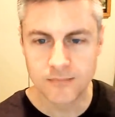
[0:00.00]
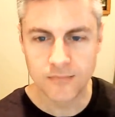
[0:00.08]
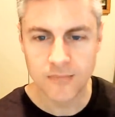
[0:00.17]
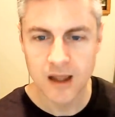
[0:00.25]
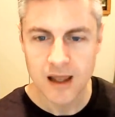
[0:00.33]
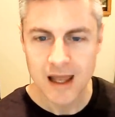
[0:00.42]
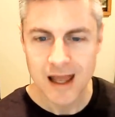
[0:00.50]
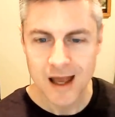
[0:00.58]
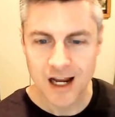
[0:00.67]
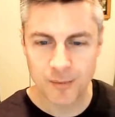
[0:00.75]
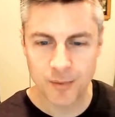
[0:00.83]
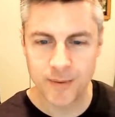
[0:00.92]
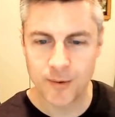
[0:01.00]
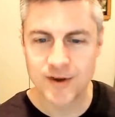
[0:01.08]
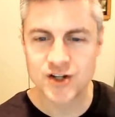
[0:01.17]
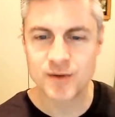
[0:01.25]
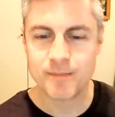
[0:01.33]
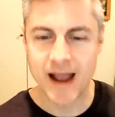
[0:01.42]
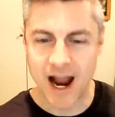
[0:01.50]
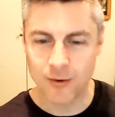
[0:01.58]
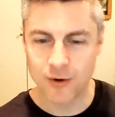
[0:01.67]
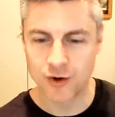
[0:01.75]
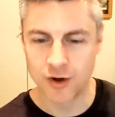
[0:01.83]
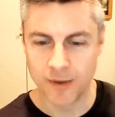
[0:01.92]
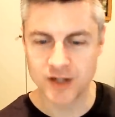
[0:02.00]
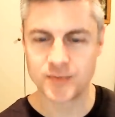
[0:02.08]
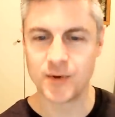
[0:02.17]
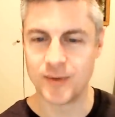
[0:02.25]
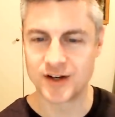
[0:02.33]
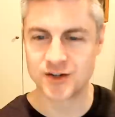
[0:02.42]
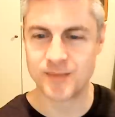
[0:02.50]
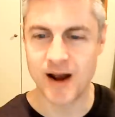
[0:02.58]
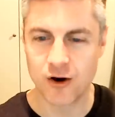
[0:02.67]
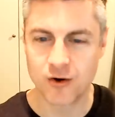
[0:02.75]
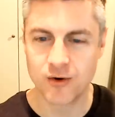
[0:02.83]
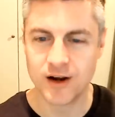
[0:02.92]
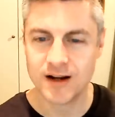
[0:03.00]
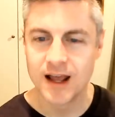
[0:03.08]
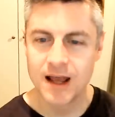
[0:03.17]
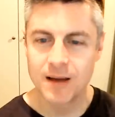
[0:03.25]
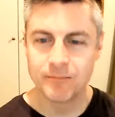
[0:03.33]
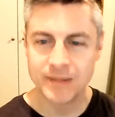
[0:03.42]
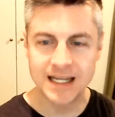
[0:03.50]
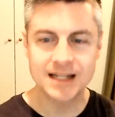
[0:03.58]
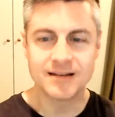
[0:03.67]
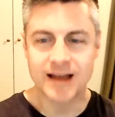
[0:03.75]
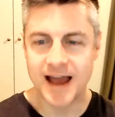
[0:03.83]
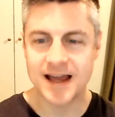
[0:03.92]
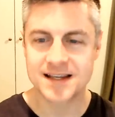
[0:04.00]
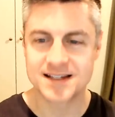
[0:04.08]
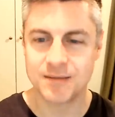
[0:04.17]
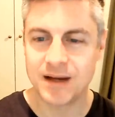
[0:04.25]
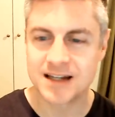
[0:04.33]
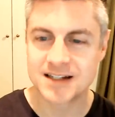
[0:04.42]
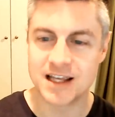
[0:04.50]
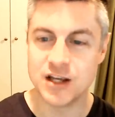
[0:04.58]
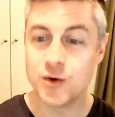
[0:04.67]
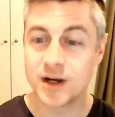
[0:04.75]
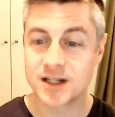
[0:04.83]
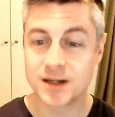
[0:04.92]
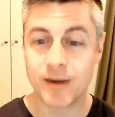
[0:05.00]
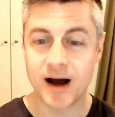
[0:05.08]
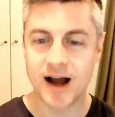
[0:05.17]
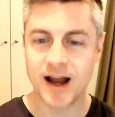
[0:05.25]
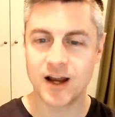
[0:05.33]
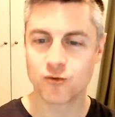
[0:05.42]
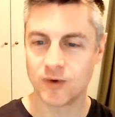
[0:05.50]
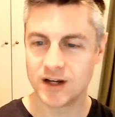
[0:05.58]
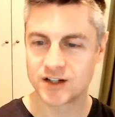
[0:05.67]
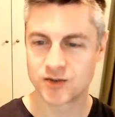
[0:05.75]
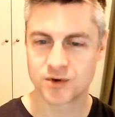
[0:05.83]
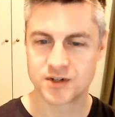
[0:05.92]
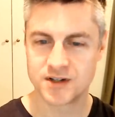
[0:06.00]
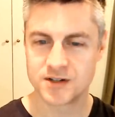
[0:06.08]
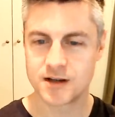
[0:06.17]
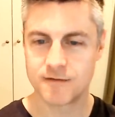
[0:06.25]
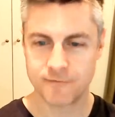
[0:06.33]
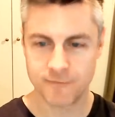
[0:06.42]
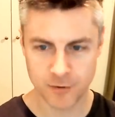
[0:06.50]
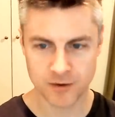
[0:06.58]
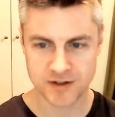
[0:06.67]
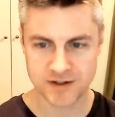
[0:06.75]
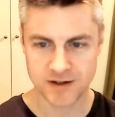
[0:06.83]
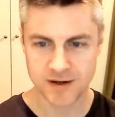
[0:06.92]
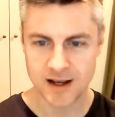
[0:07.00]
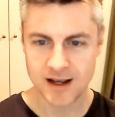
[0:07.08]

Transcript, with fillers: A couple people mentioned Power Grid. A bunch of people mentioned Power Grid. Being last means that you get to buy resources first.